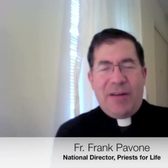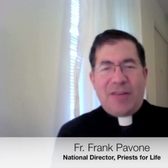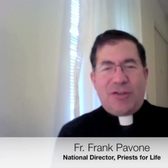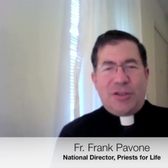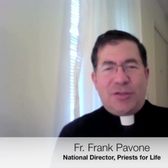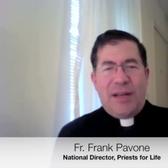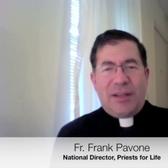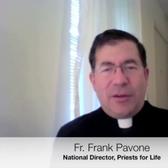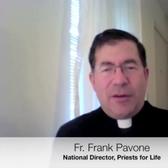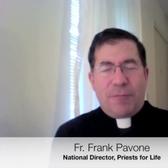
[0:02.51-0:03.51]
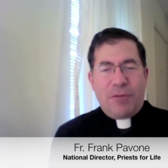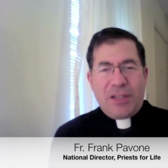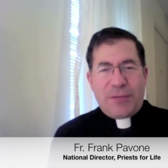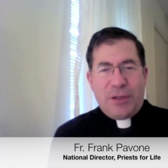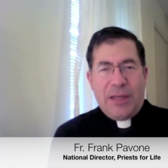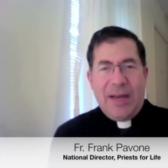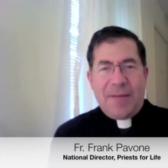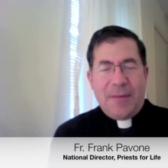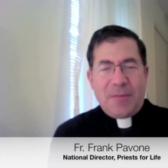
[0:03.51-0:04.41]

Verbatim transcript: National Director of Priests for Life.